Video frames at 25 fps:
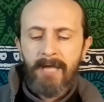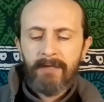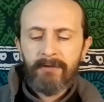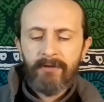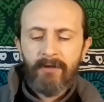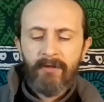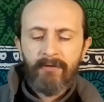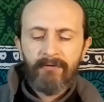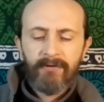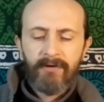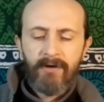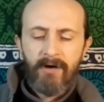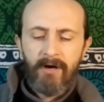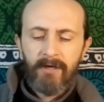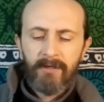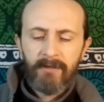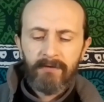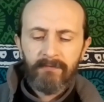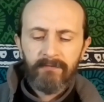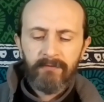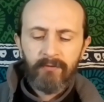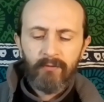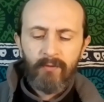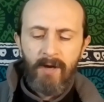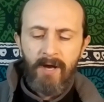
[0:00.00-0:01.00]
And the other card
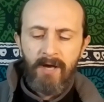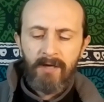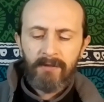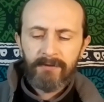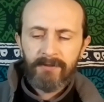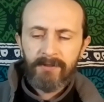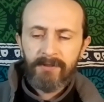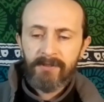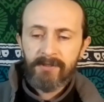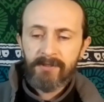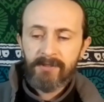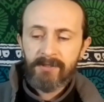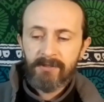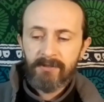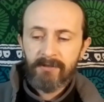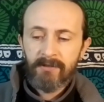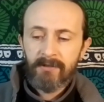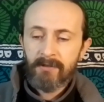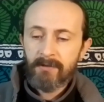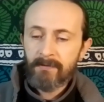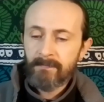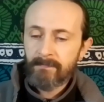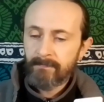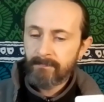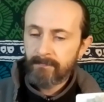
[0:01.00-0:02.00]
that flew out is
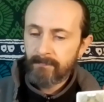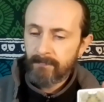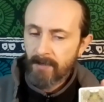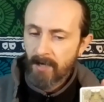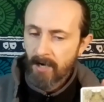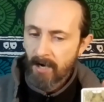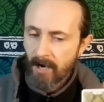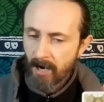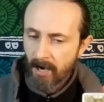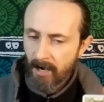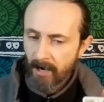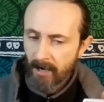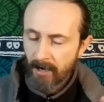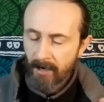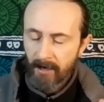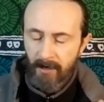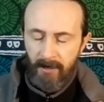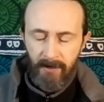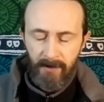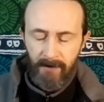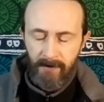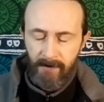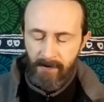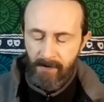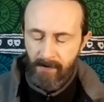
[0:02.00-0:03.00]
the Hier
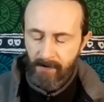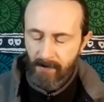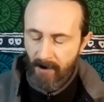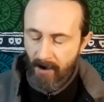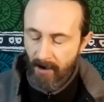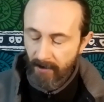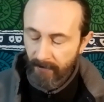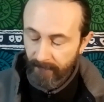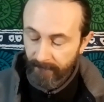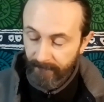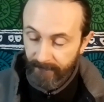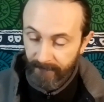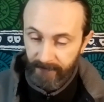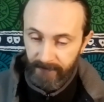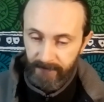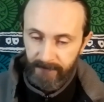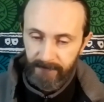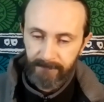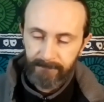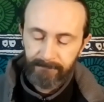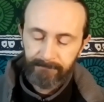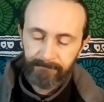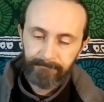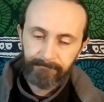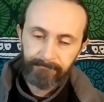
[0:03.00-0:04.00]
uh,
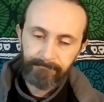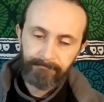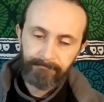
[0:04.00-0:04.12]
Hierophant,